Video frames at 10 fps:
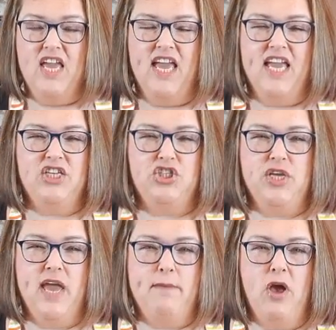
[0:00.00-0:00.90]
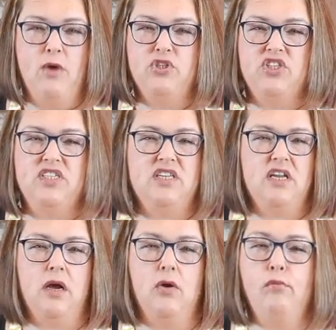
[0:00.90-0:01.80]
And she came home and she said,
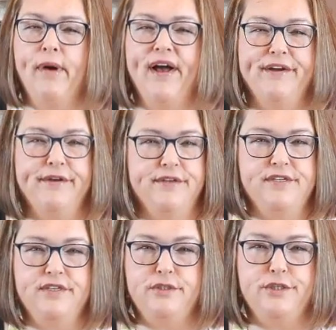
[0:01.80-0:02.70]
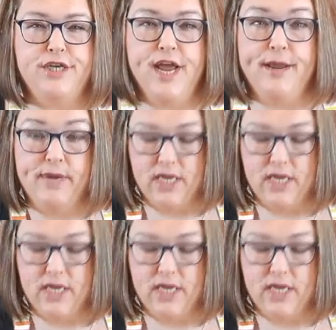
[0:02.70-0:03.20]
"Oh my goodness, Jamie,